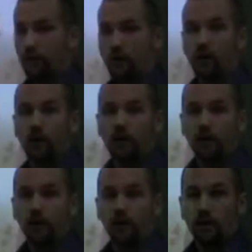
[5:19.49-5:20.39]
where
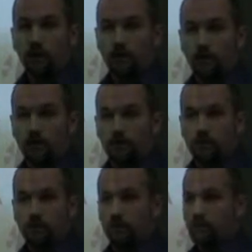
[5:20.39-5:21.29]

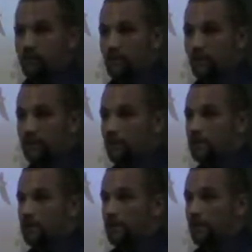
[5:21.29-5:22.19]
you can
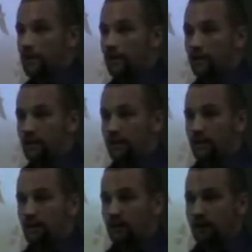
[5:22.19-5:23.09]
use the internet
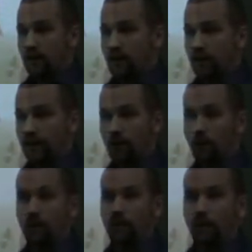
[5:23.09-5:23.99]
and the power
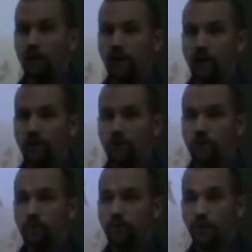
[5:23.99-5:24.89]
of the internet to
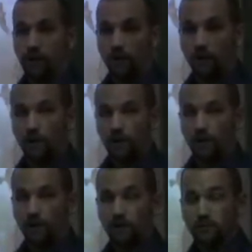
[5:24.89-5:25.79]
provide
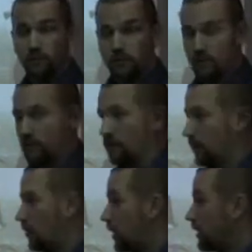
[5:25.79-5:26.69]
online
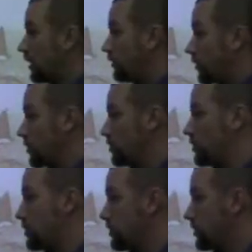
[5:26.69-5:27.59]
content for
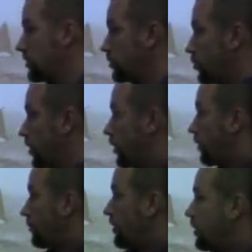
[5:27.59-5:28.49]
students. And this is where I'm
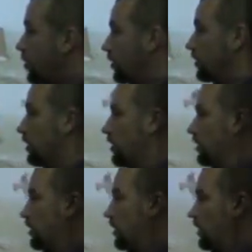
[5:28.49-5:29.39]
going to be going
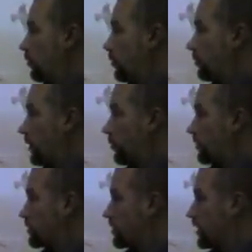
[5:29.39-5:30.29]
with my
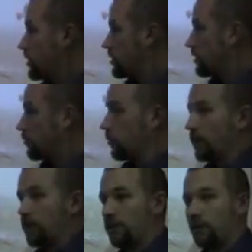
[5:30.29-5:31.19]
presentation, where
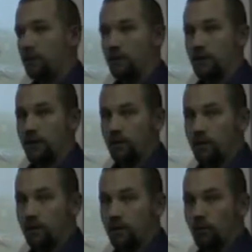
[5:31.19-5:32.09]
I think
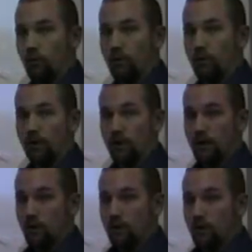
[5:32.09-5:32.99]
we can really
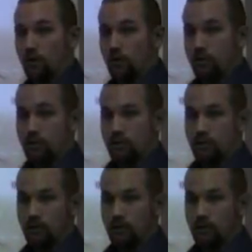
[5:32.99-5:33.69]
use